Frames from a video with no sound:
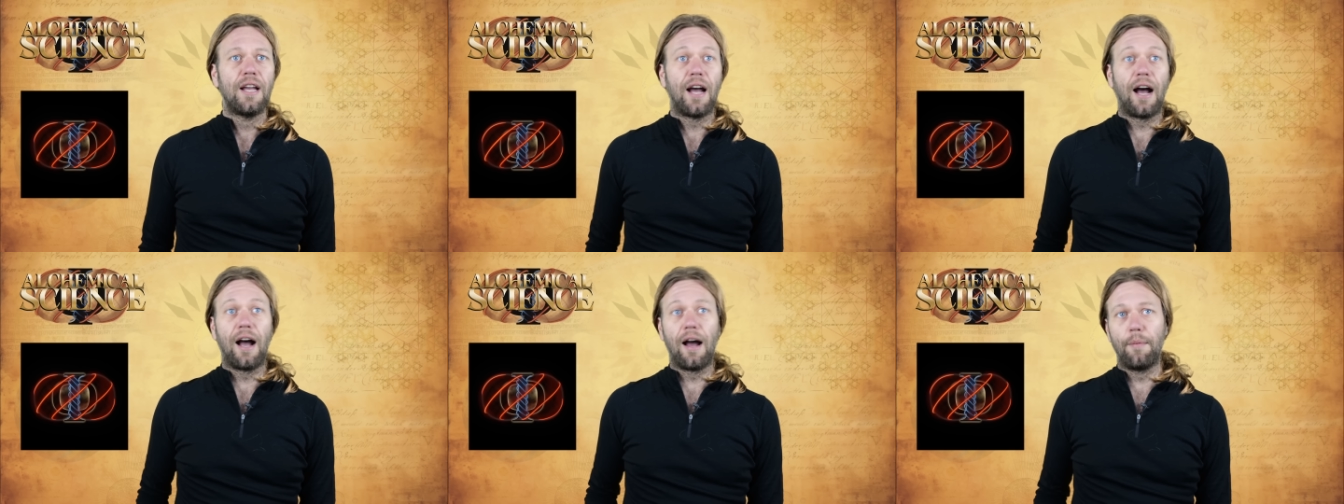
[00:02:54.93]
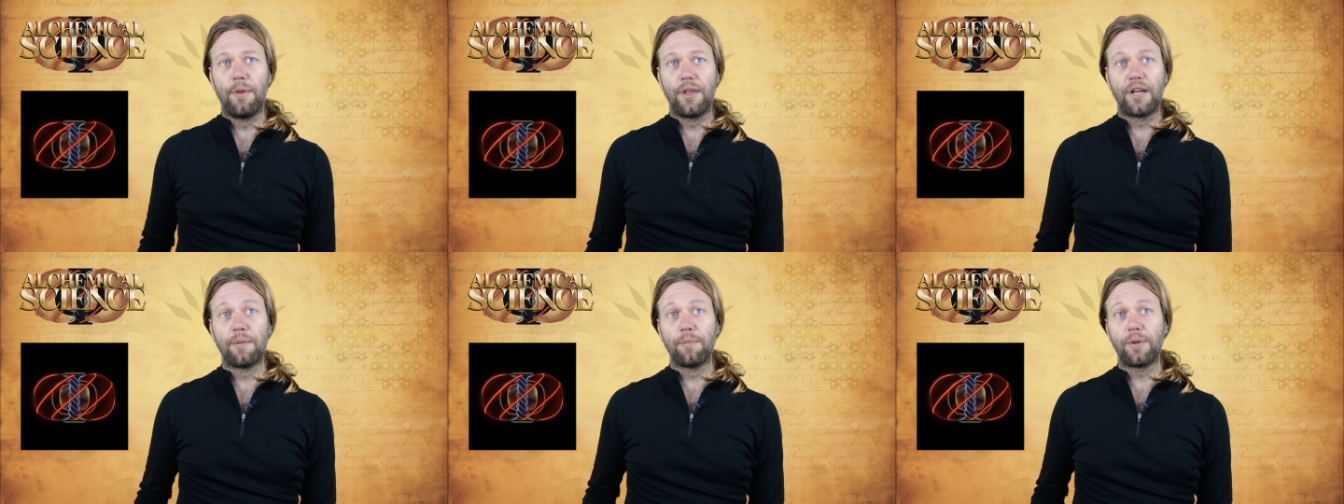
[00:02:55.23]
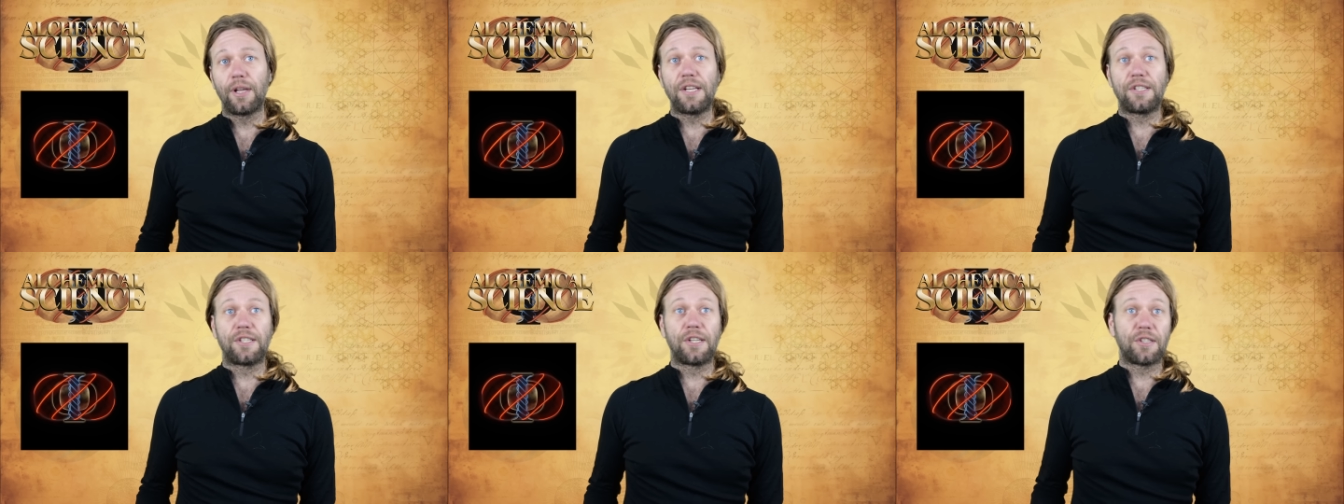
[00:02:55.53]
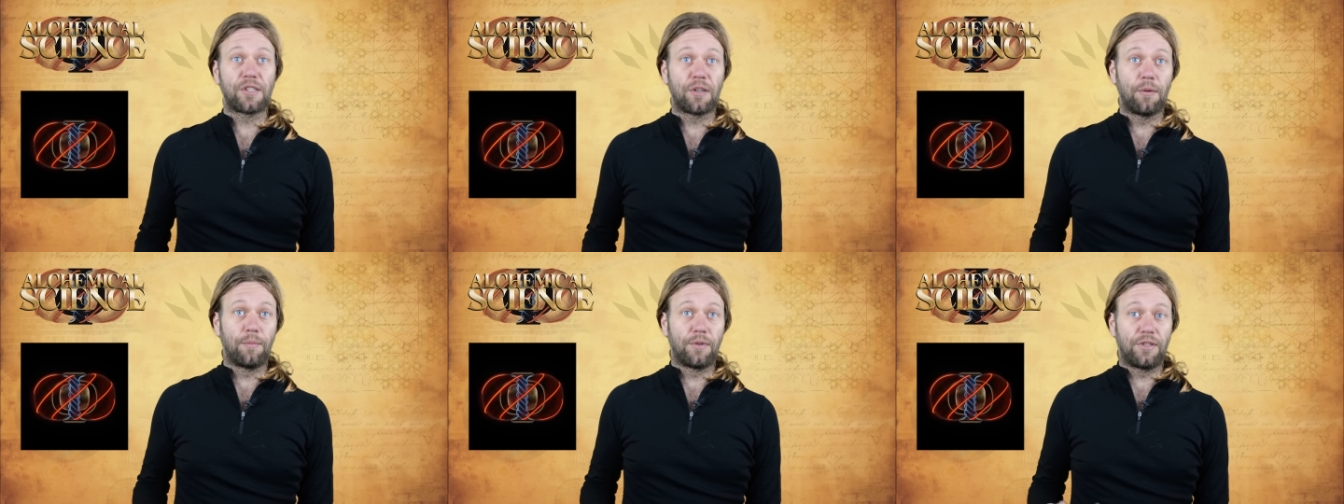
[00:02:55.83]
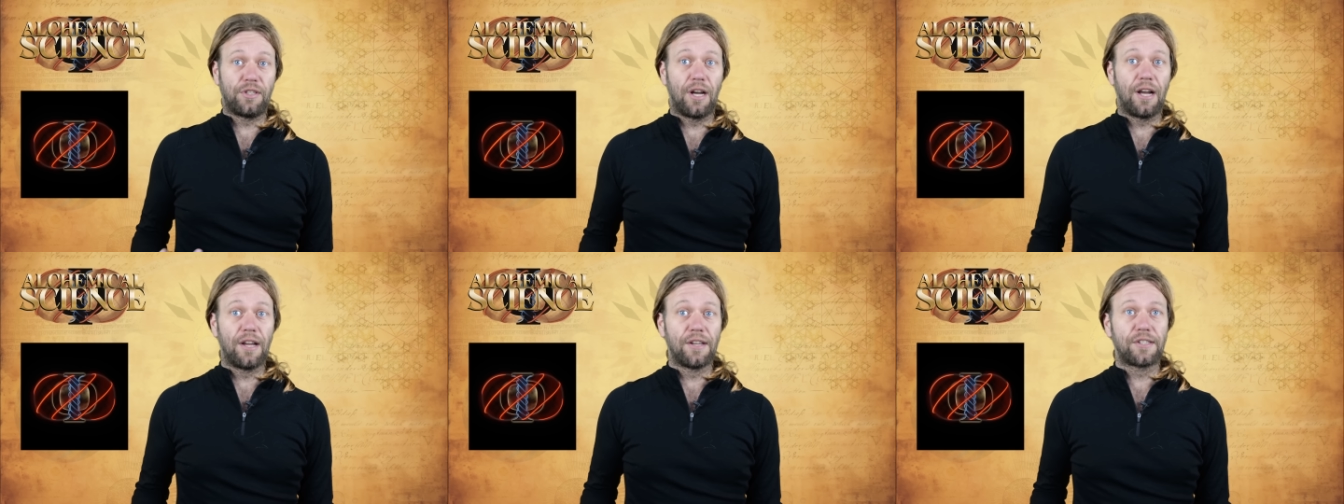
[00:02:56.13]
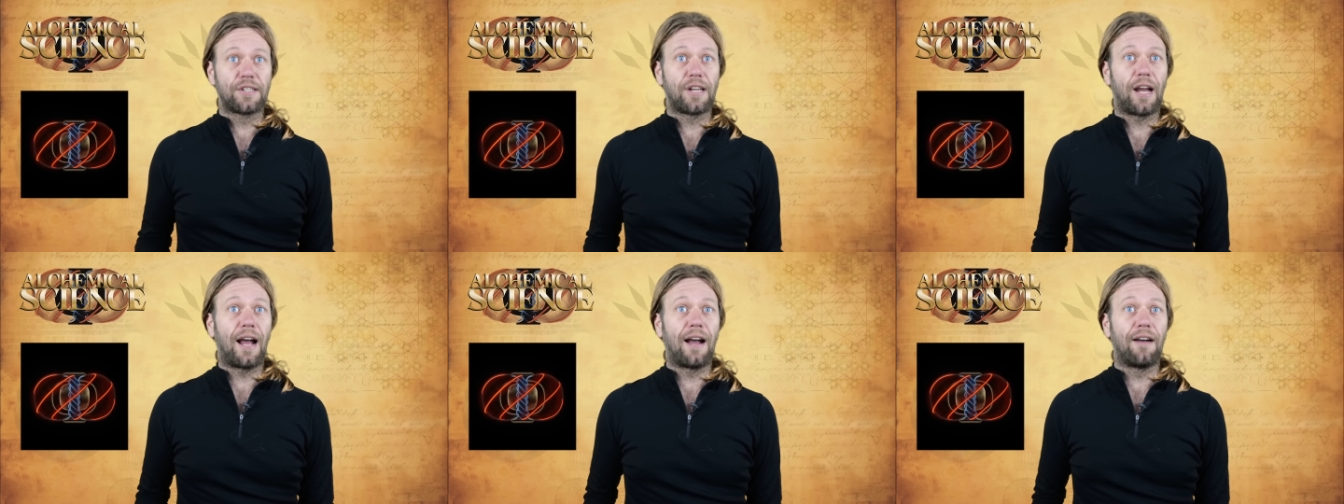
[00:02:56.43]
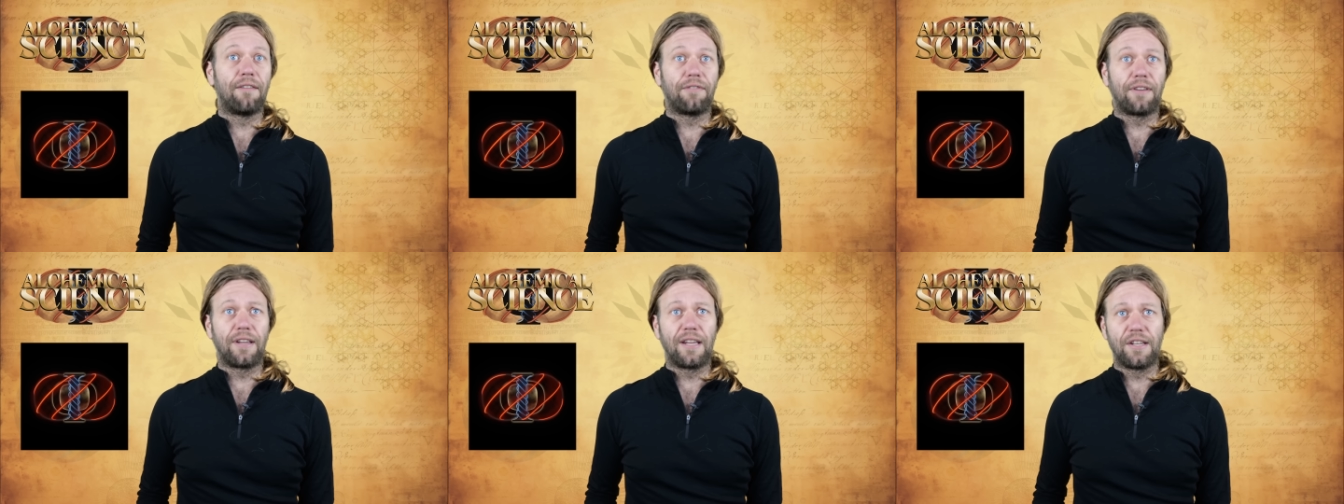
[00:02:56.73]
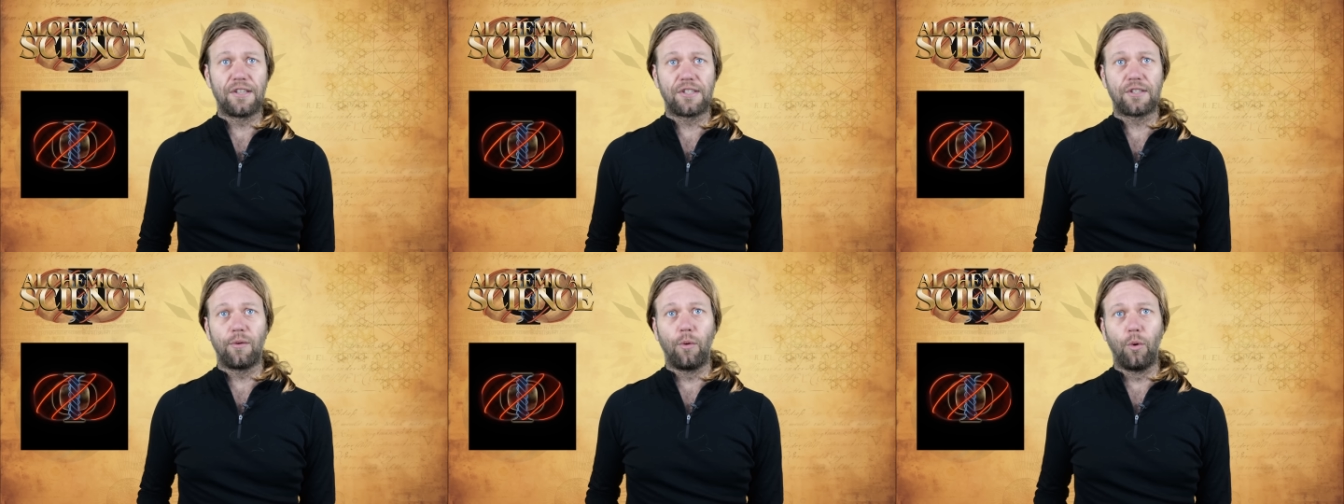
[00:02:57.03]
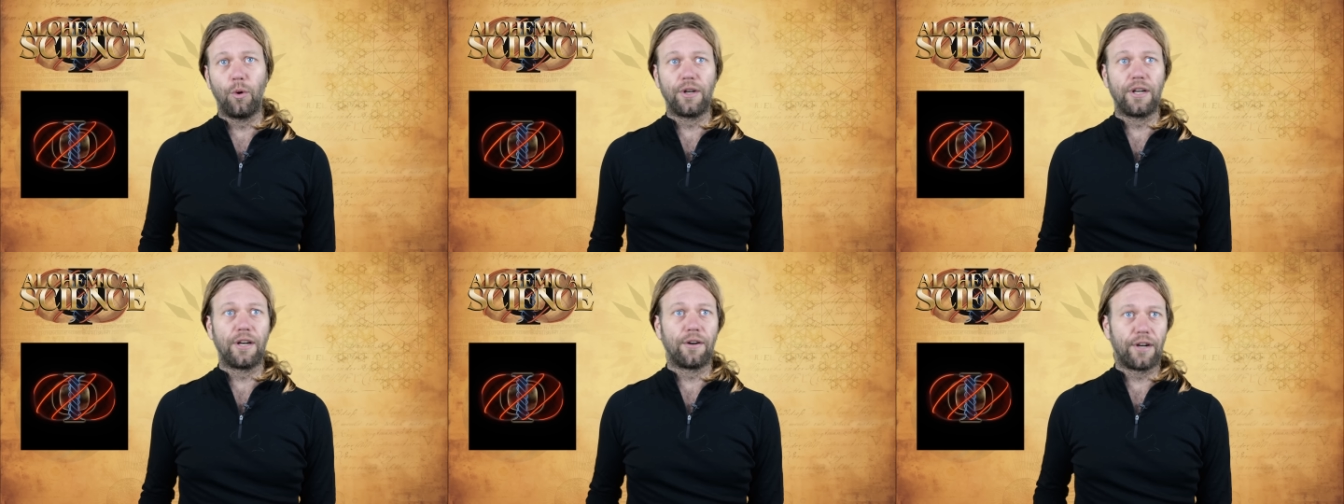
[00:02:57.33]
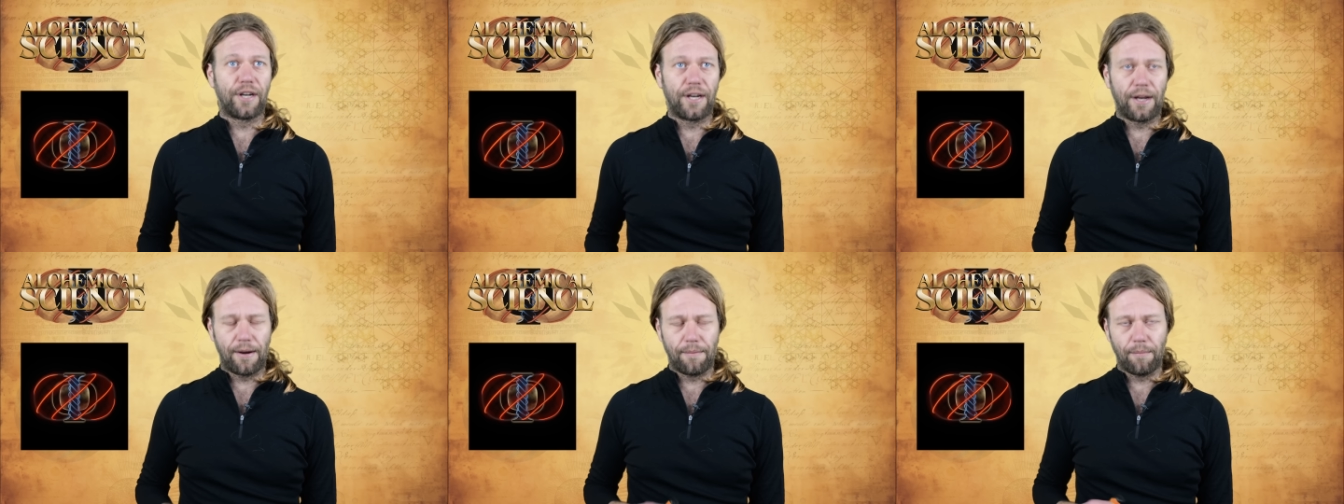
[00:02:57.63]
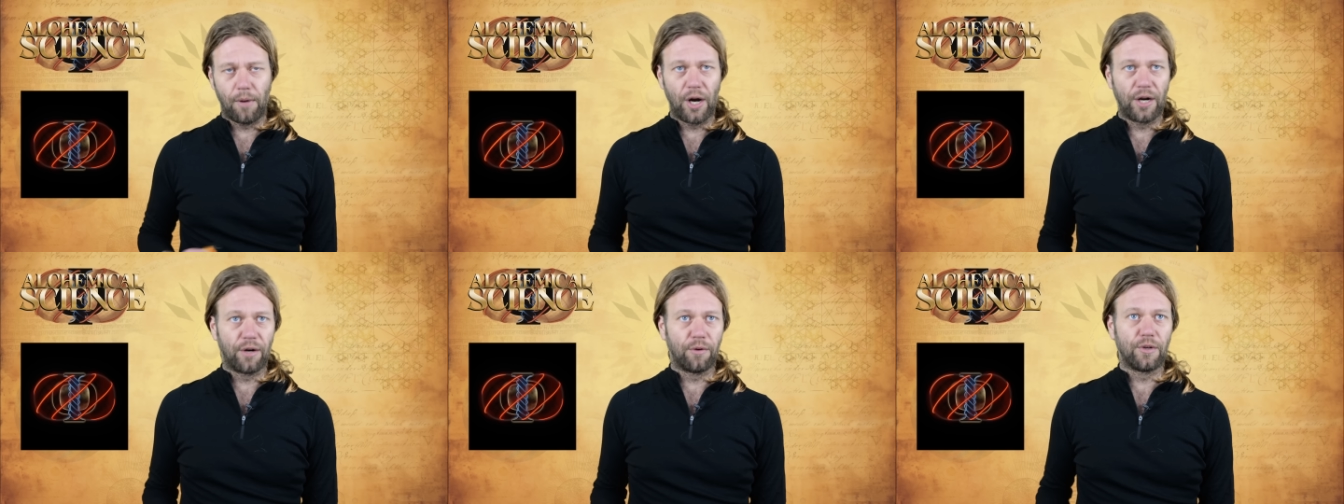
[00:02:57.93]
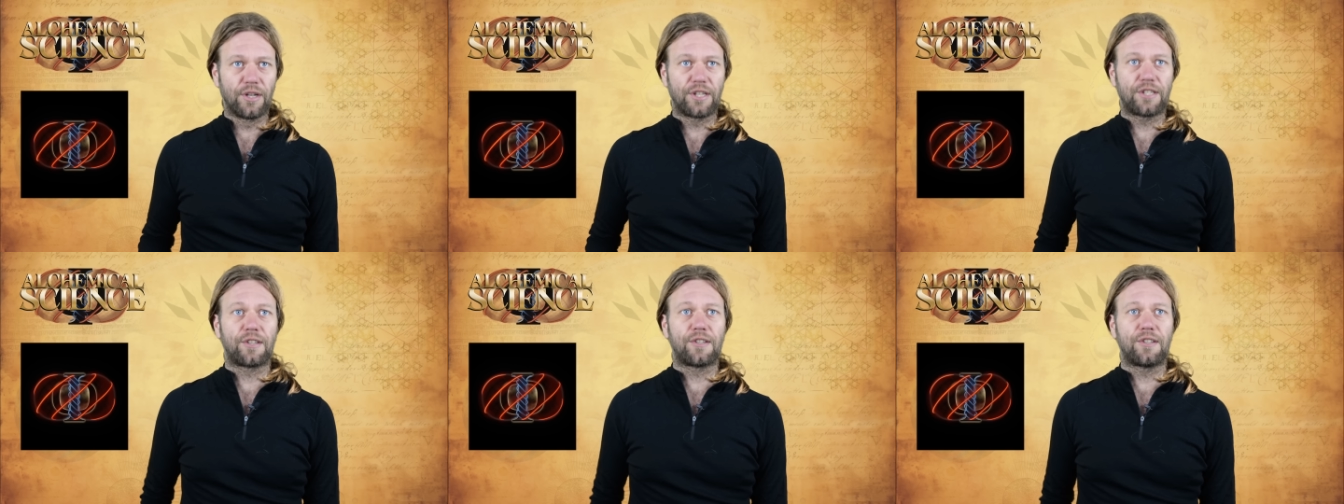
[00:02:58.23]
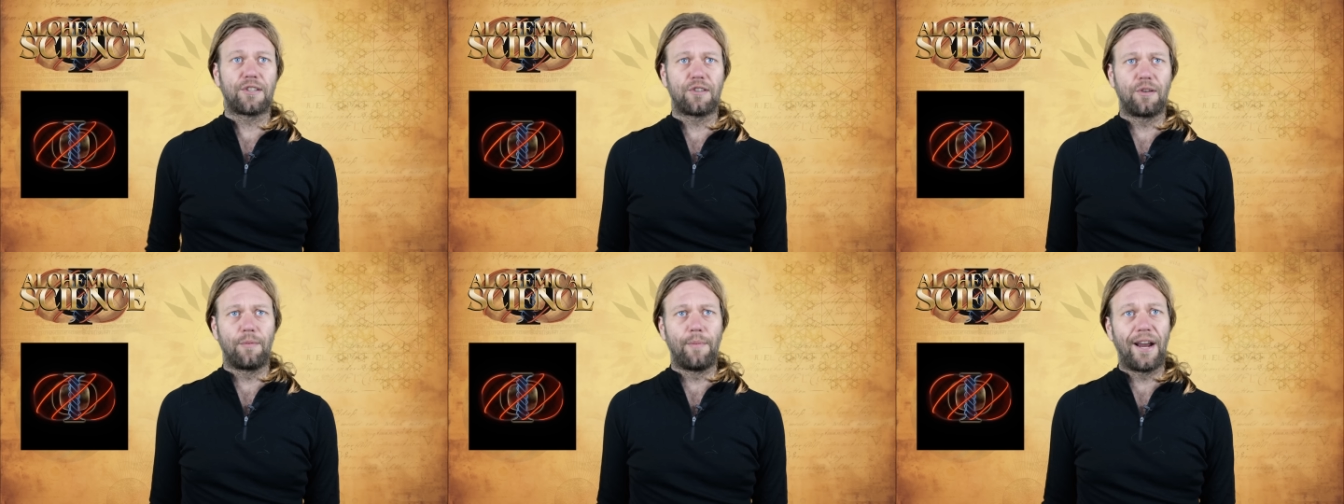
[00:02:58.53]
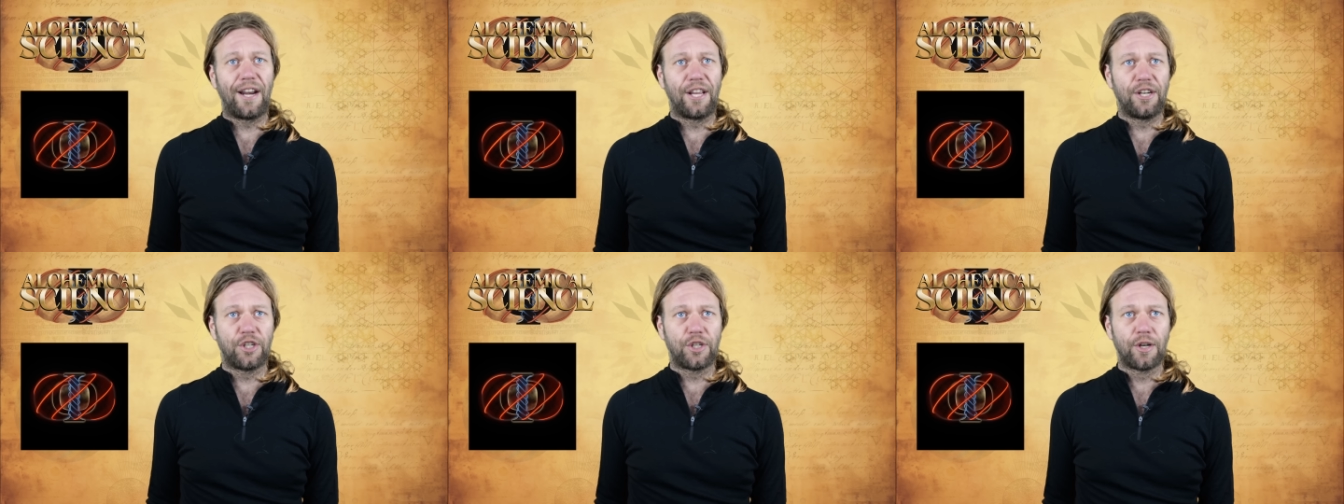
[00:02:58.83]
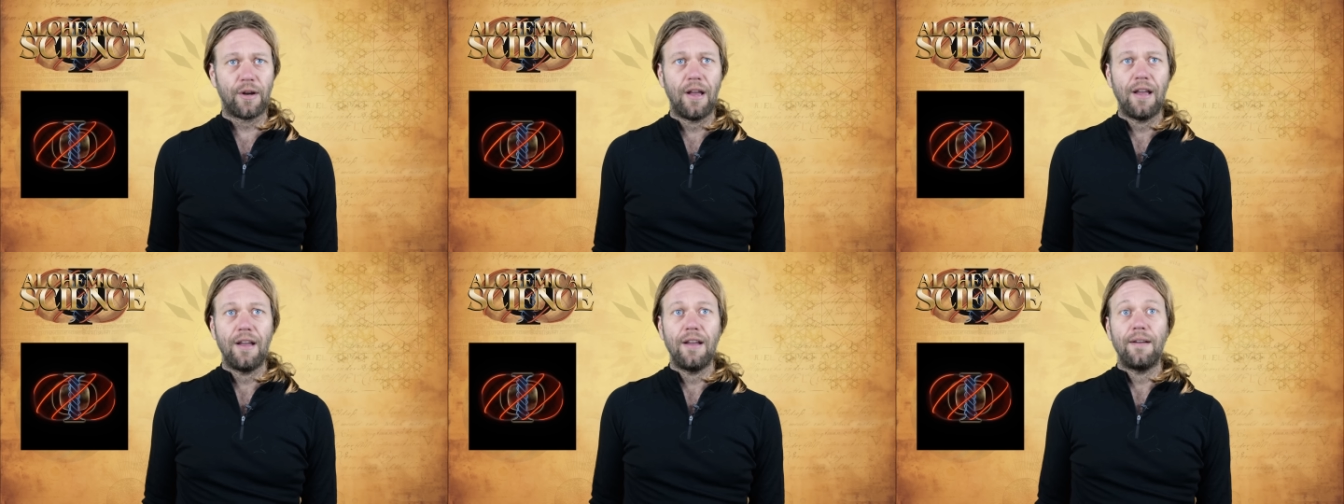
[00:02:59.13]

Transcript: But the complete system does have its ordinary and minor risks to manage,